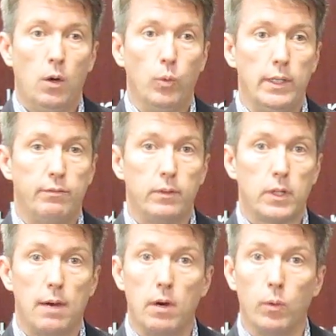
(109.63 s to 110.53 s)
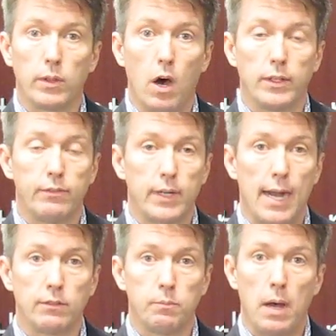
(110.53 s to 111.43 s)
We've come up with all different
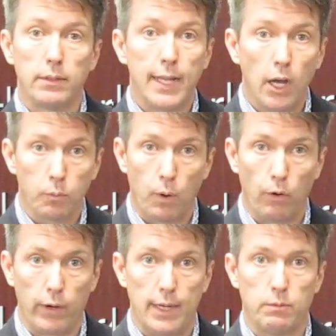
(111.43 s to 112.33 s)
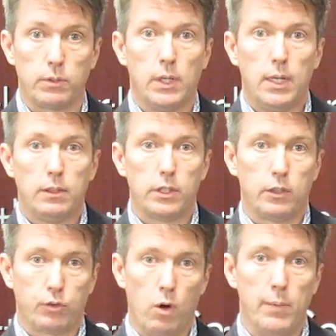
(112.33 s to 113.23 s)
kinds of public health programs to
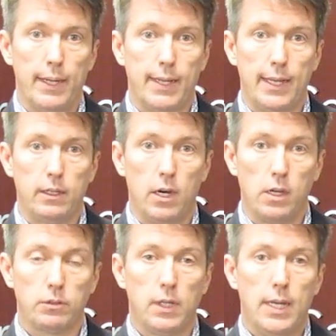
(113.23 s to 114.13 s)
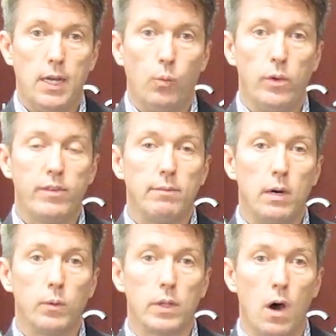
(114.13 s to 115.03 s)
control Medicaid costs. We've come
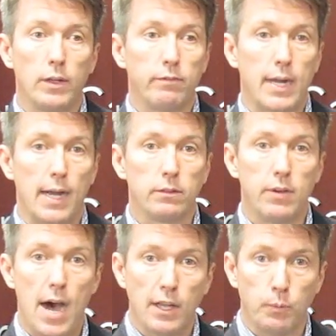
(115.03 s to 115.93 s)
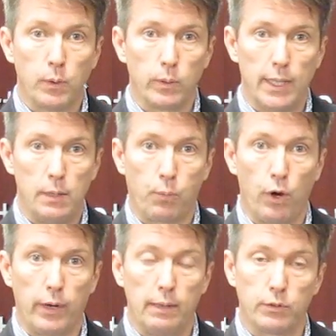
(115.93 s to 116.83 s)
up with all different kinds of hospital-related
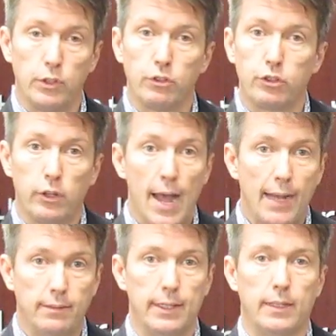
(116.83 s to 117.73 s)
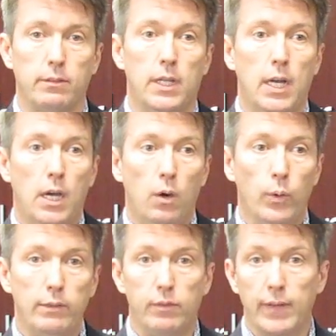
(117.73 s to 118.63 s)
programs to ensure access.
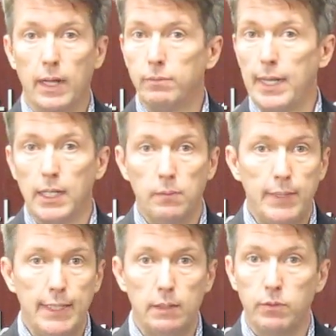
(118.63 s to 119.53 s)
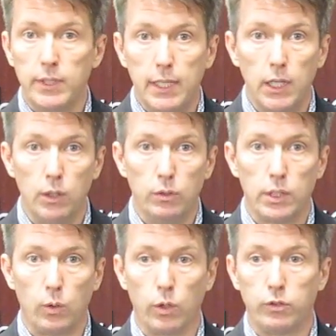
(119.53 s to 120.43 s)
We've developed LME MCOs
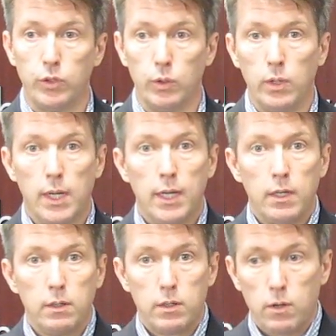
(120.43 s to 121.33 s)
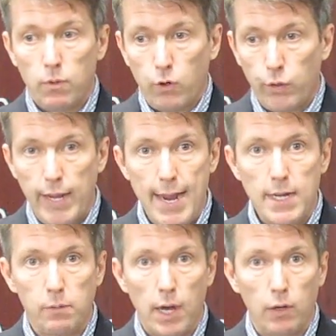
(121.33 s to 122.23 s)
in order to create
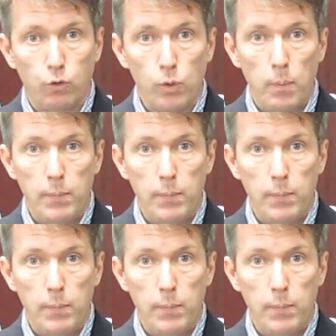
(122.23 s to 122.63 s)
a group